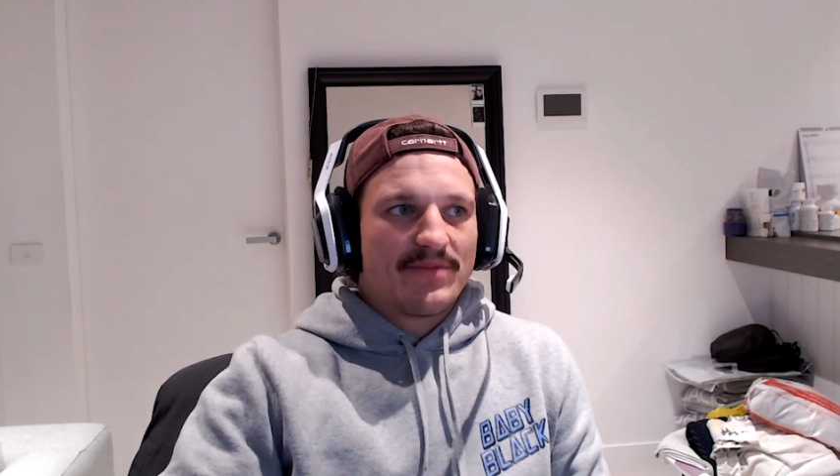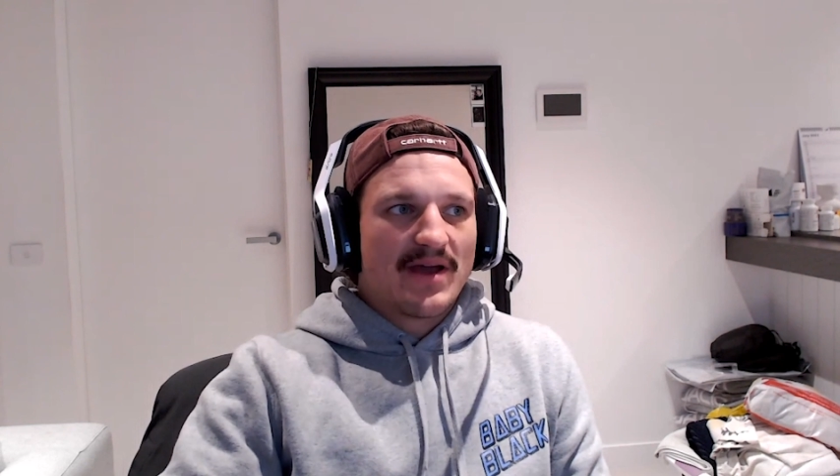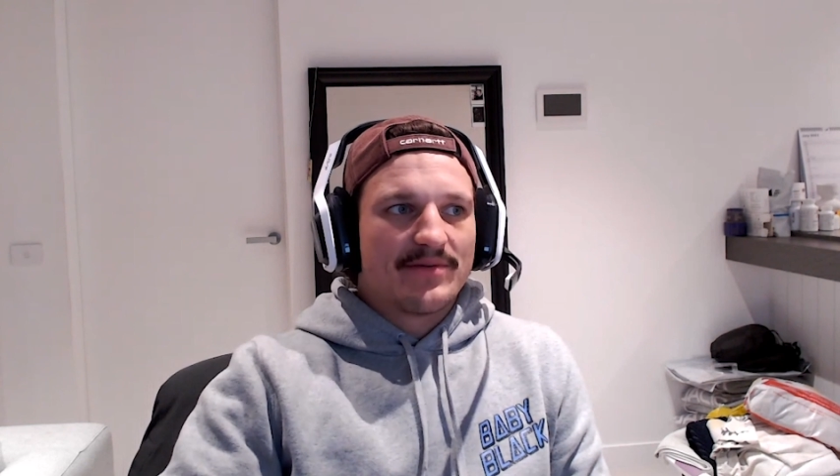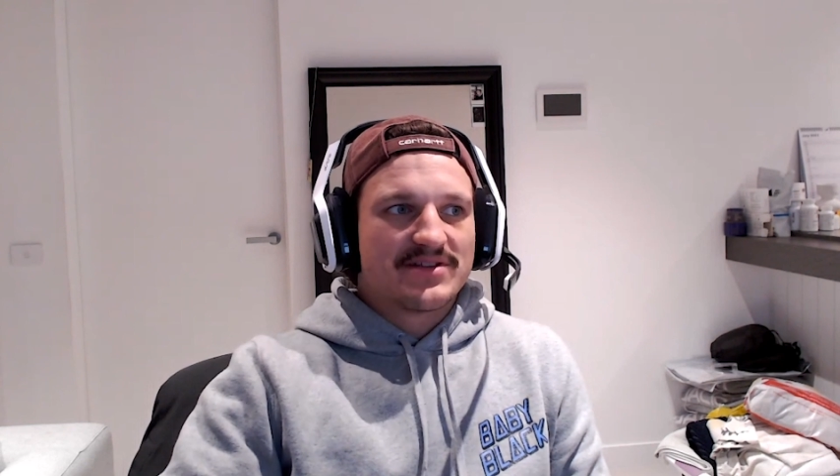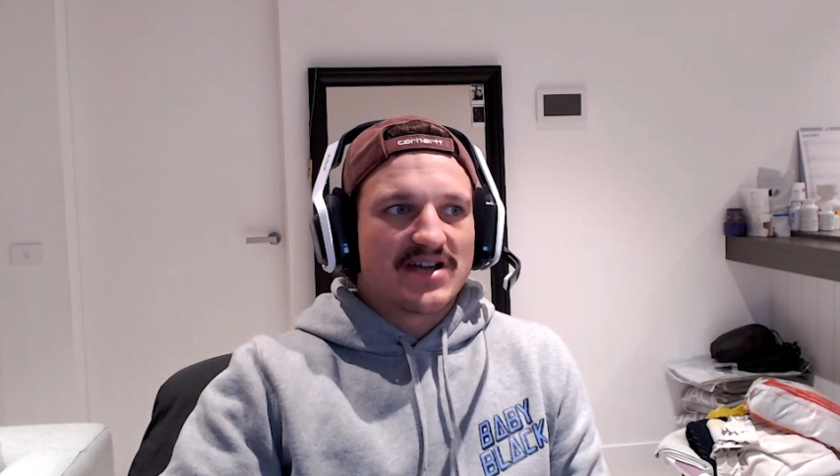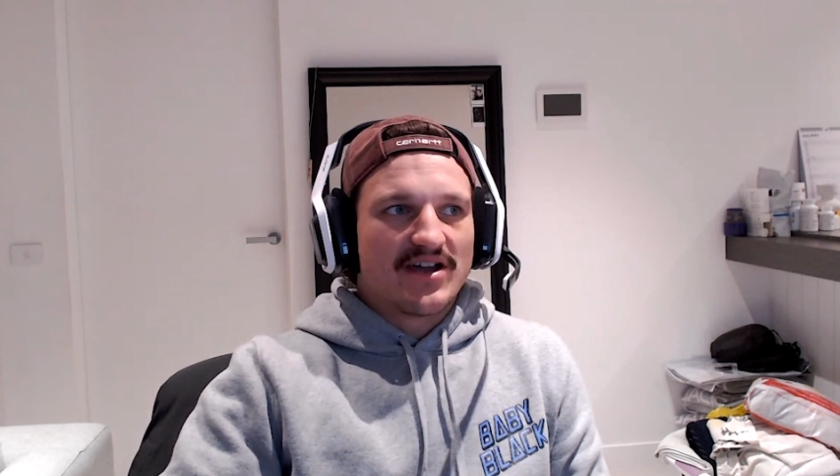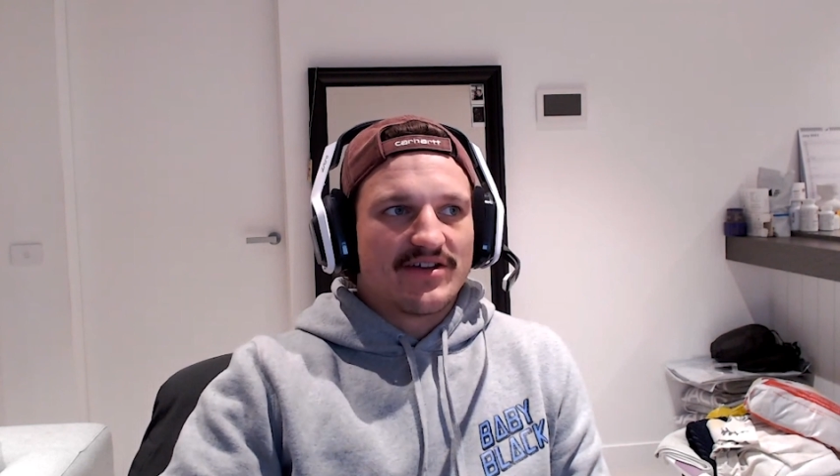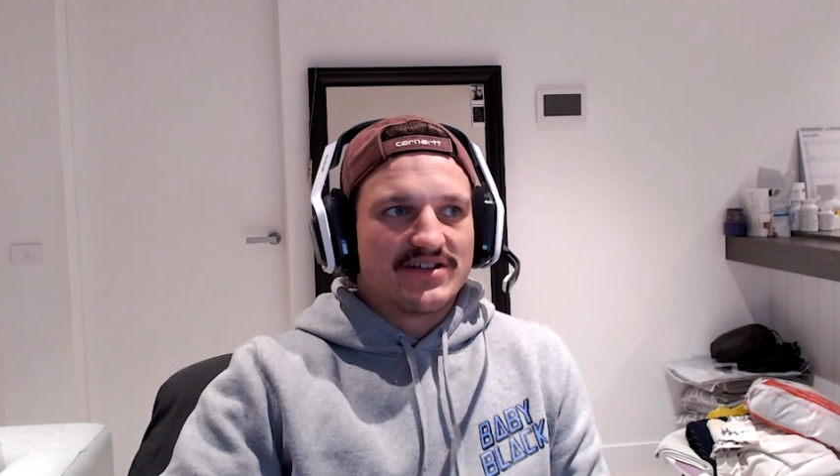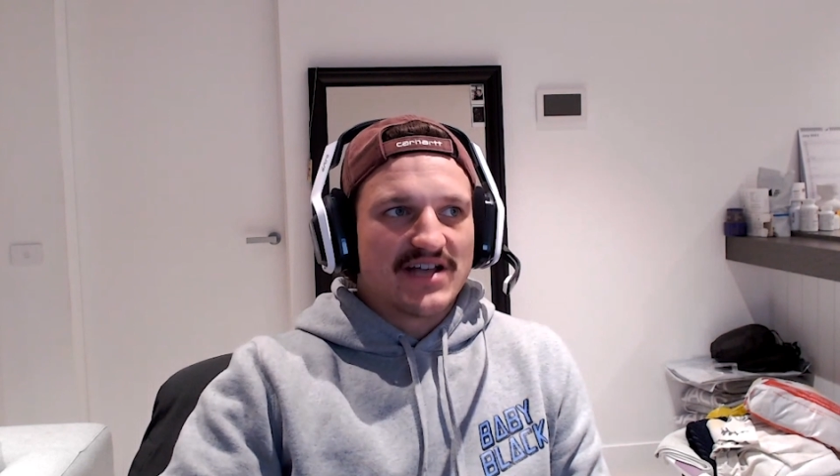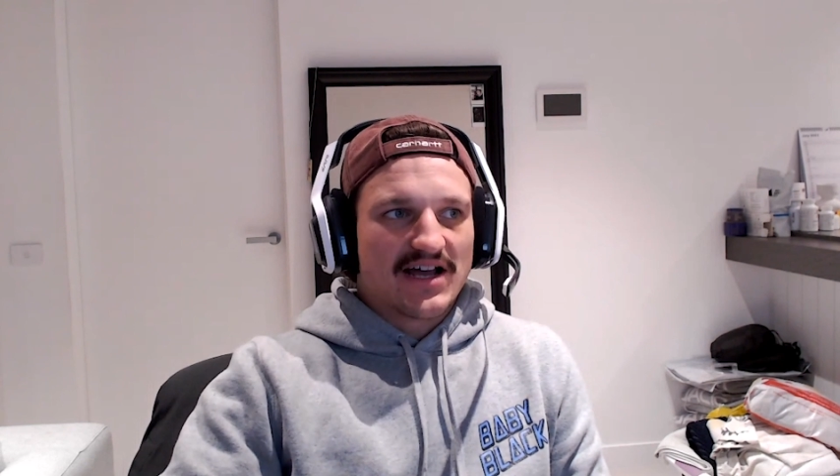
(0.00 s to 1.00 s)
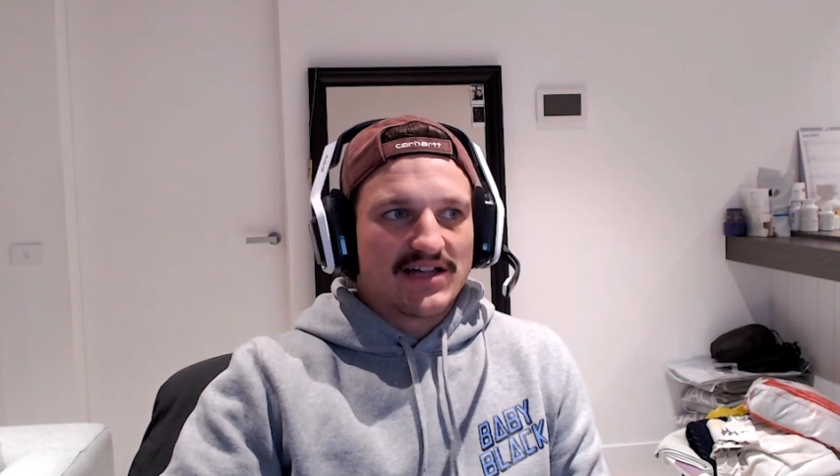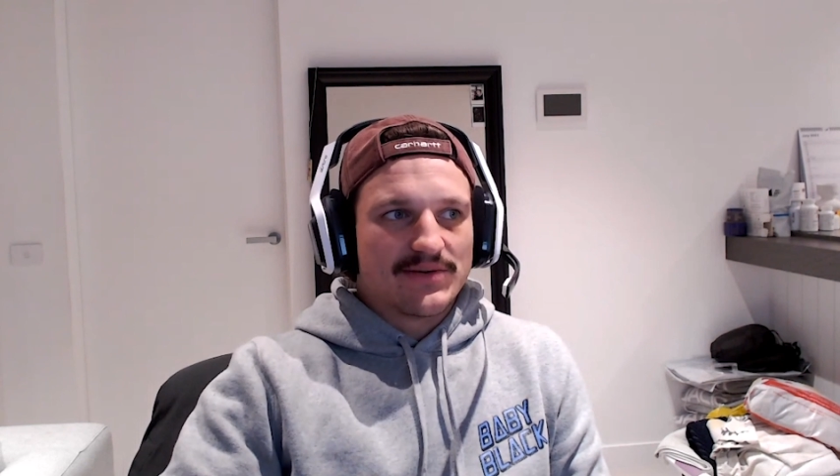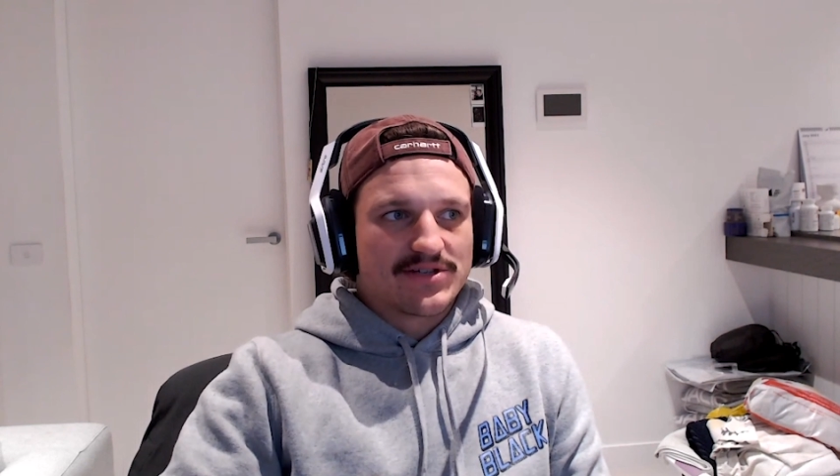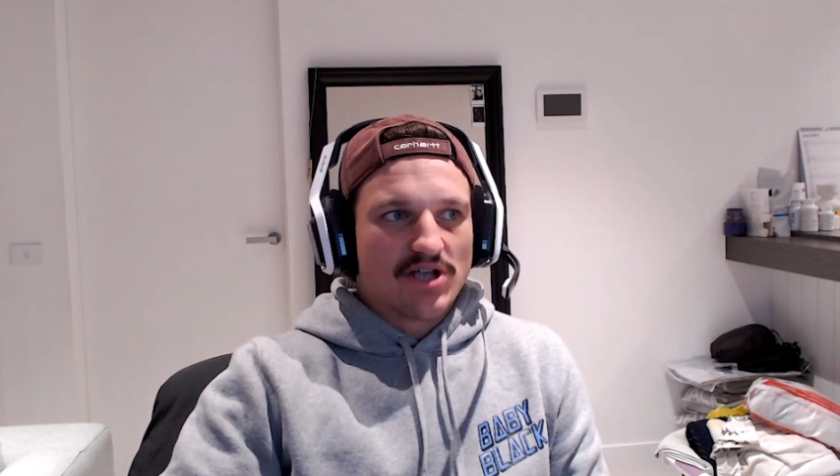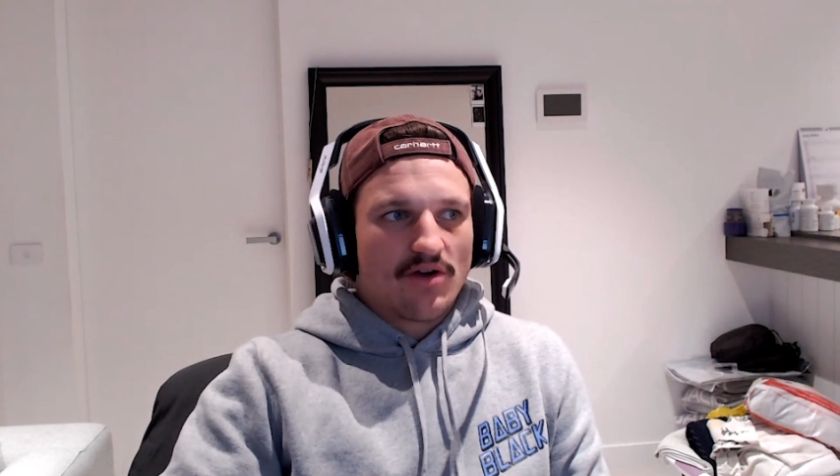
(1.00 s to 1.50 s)
be able to tell you exactly
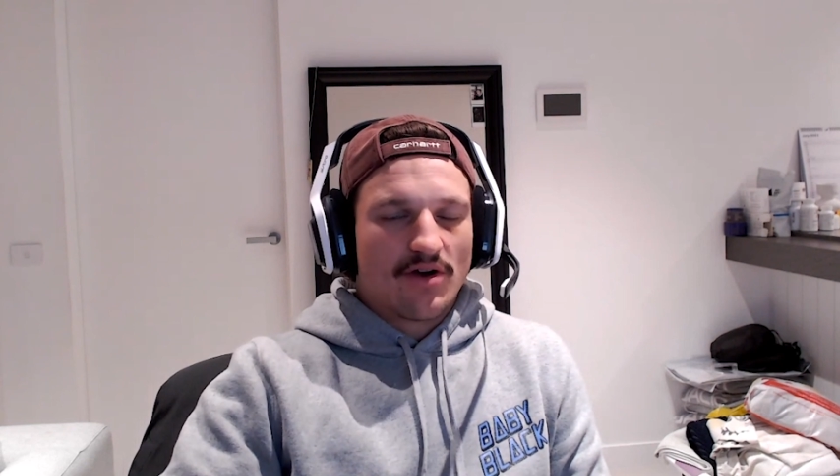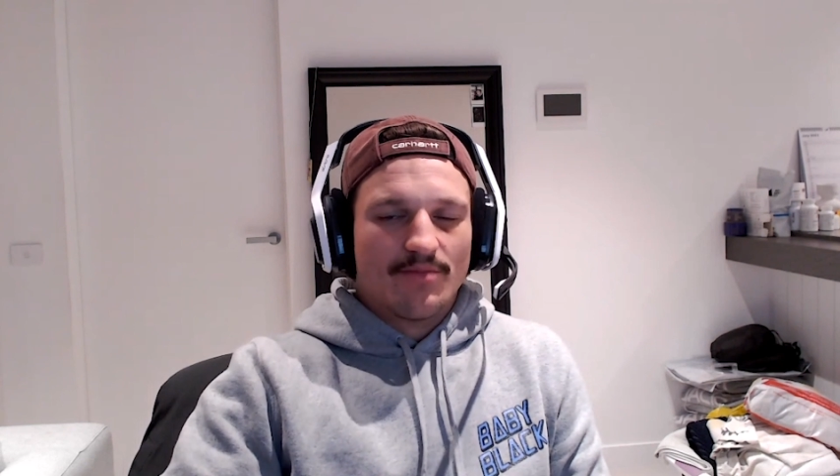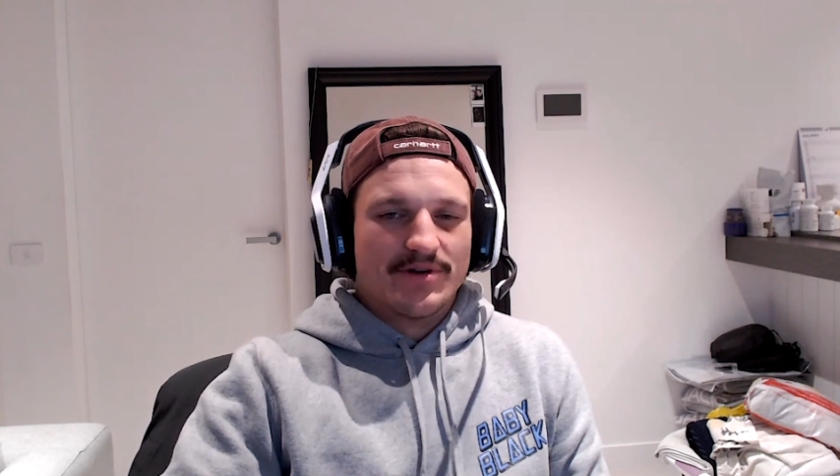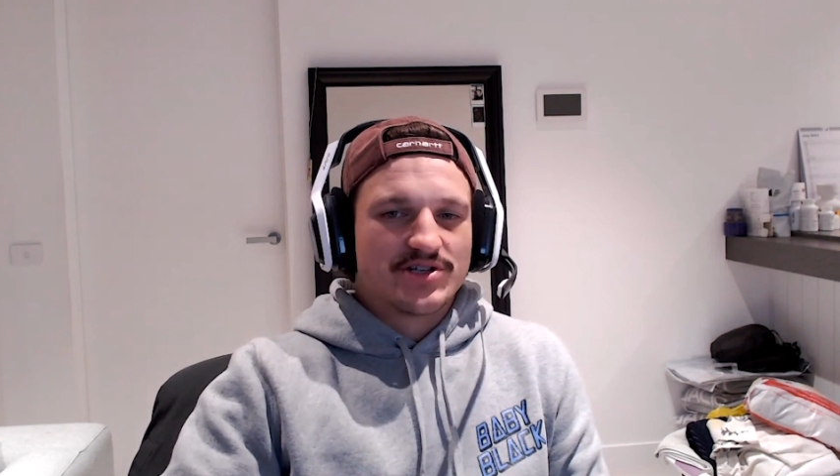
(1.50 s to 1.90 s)
what's going on,